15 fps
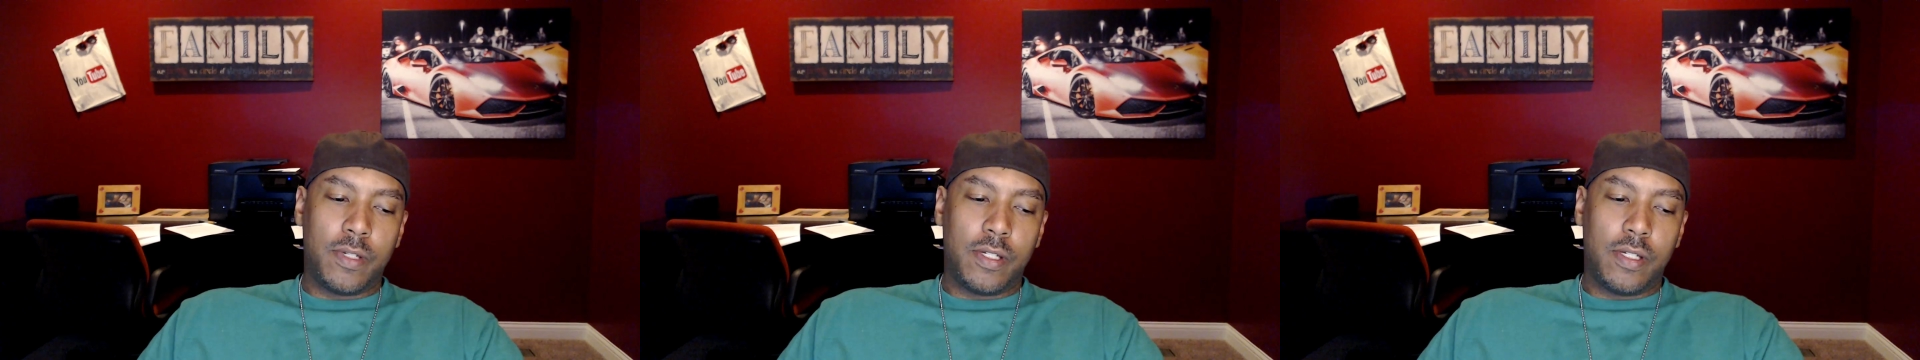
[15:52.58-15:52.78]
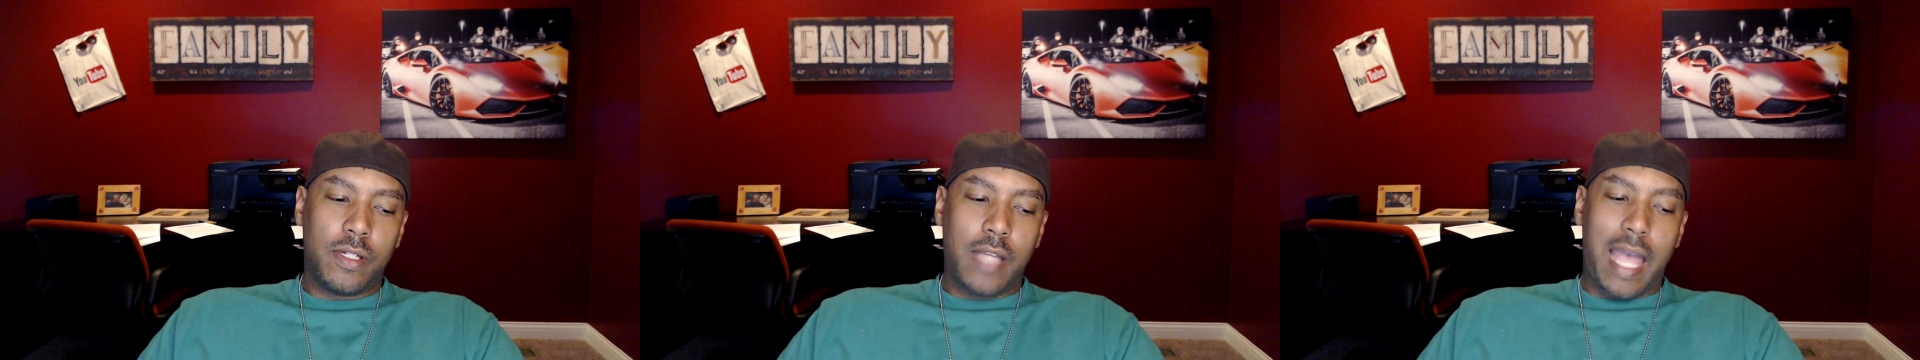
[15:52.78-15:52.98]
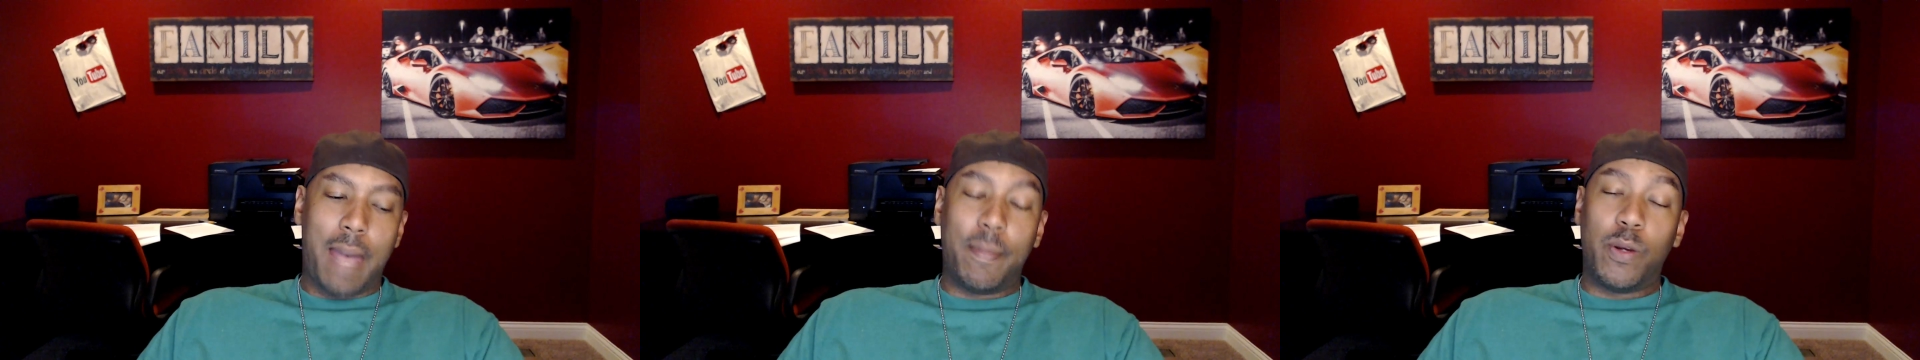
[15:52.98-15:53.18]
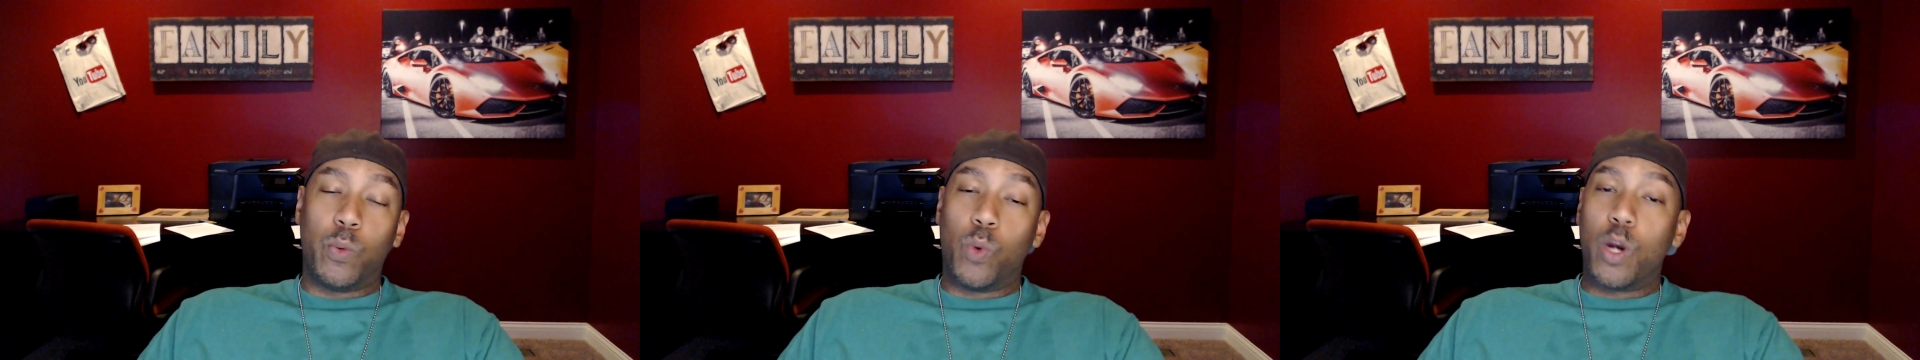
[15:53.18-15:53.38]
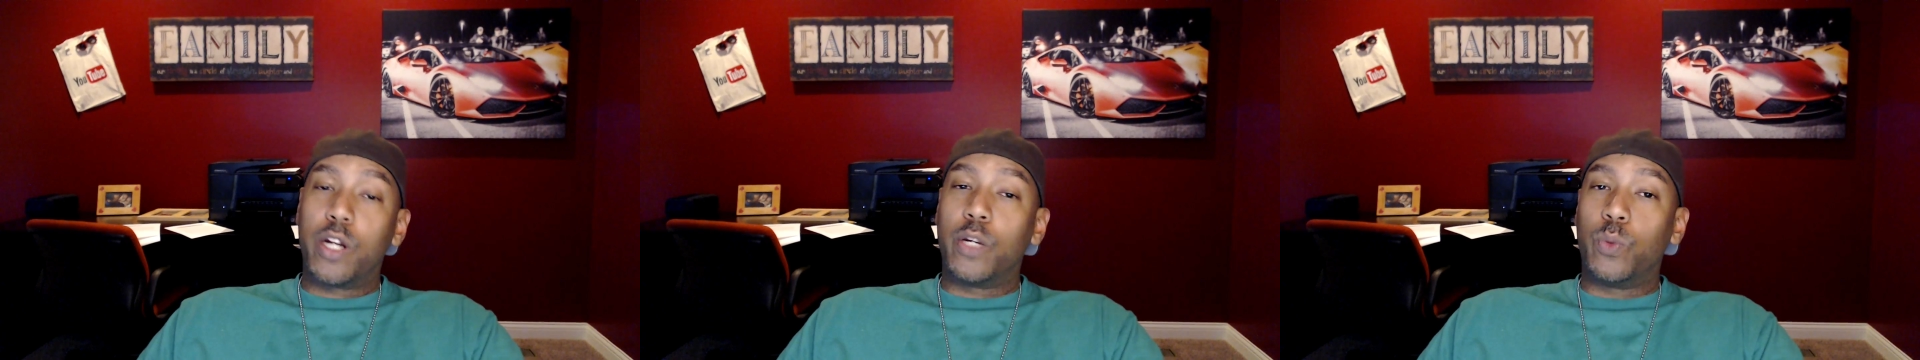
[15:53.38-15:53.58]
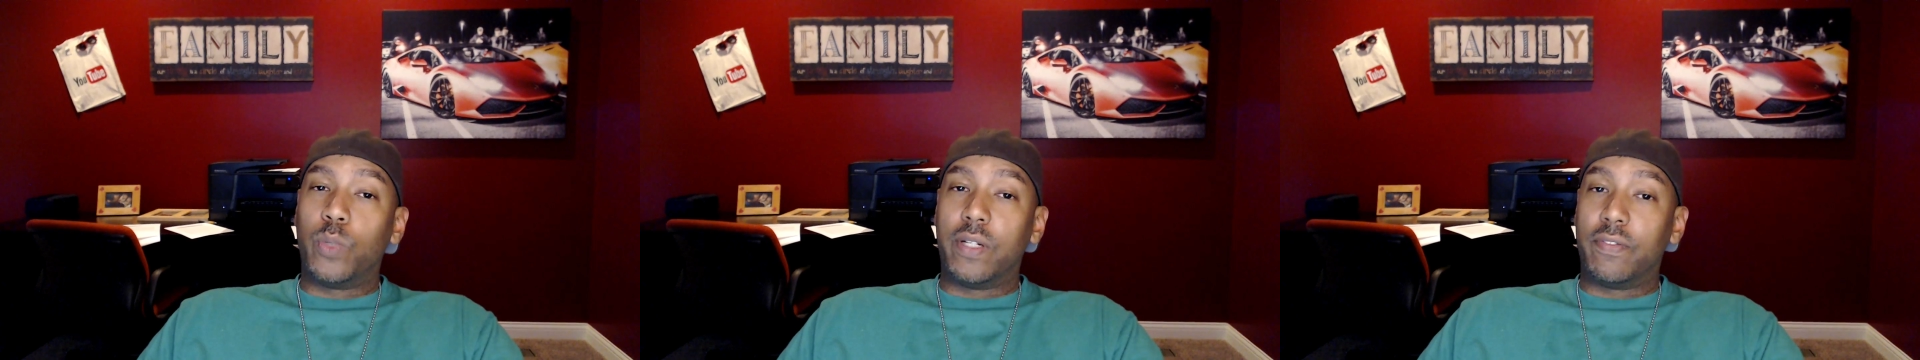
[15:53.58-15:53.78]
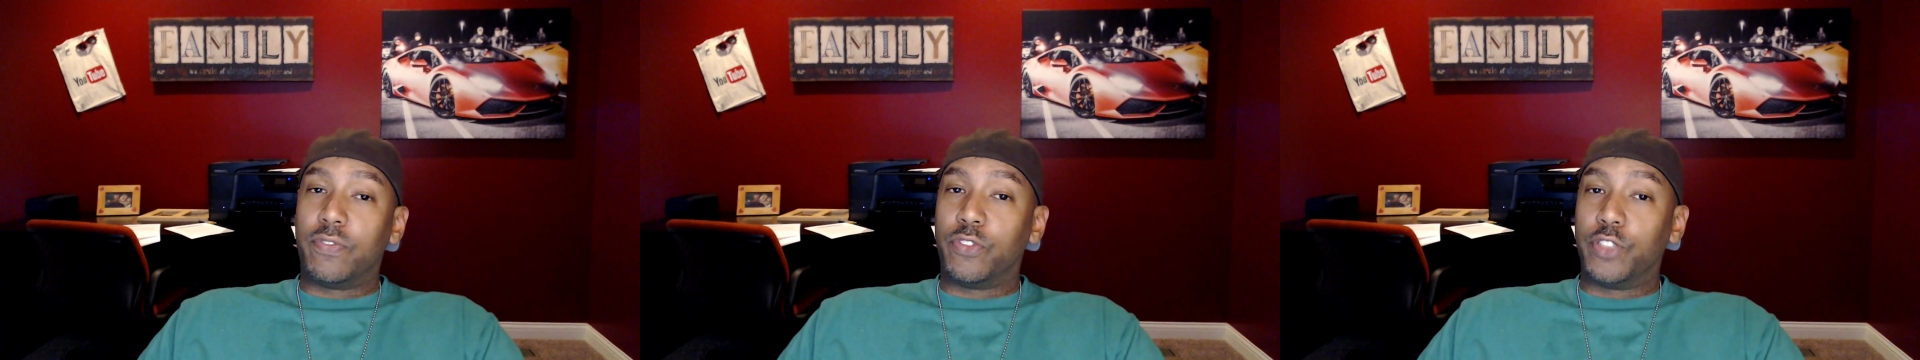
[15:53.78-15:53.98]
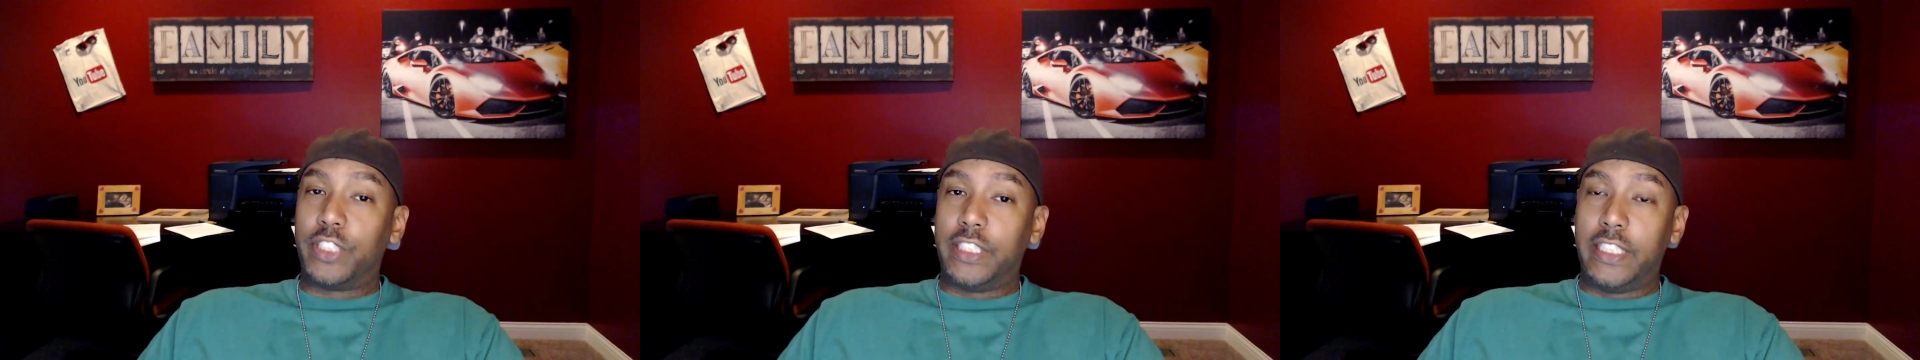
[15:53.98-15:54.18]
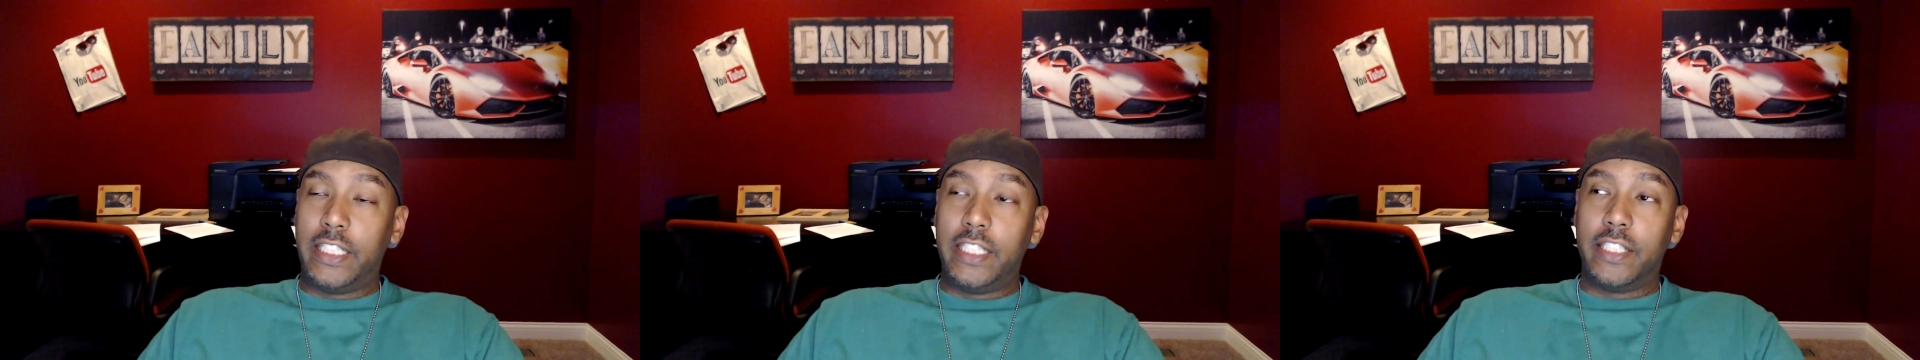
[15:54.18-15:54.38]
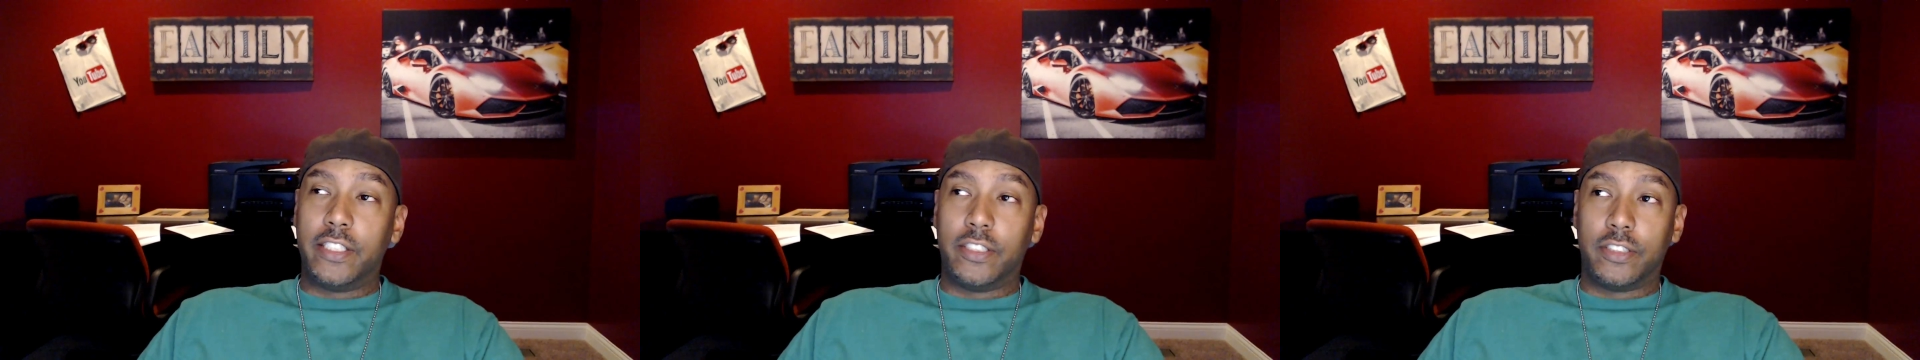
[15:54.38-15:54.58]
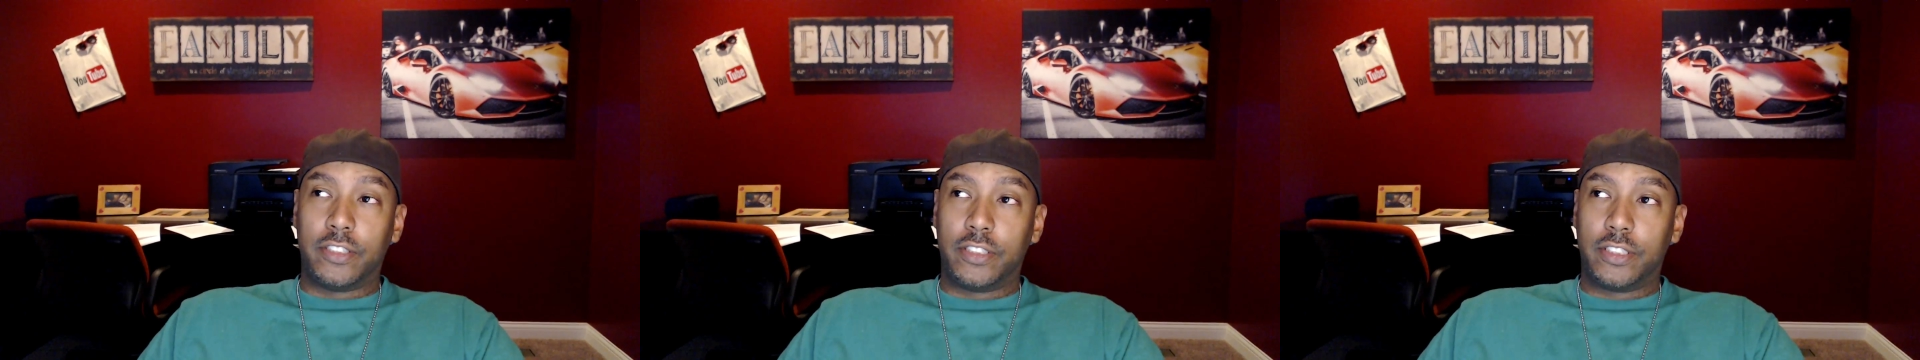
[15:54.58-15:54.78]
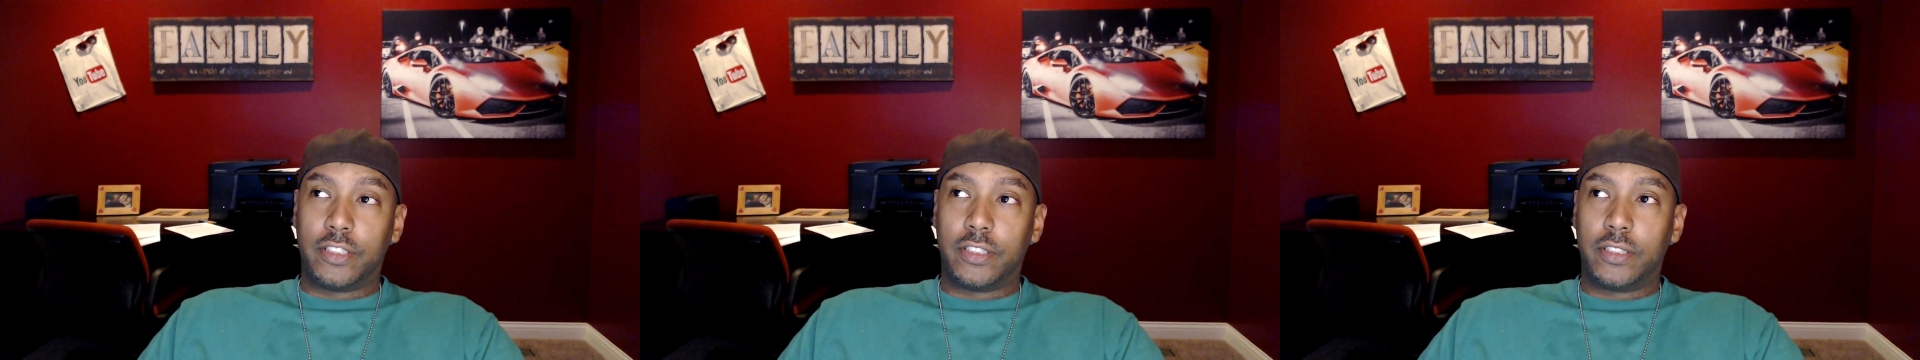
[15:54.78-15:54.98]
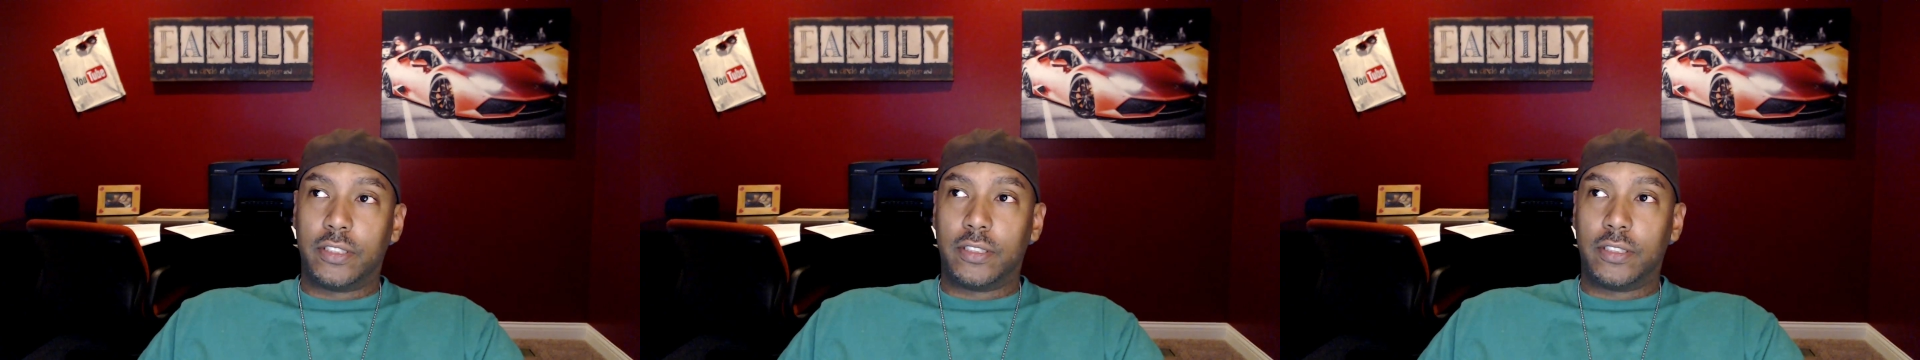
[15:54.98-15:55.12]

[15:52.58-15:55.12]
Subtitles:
have been working with for years,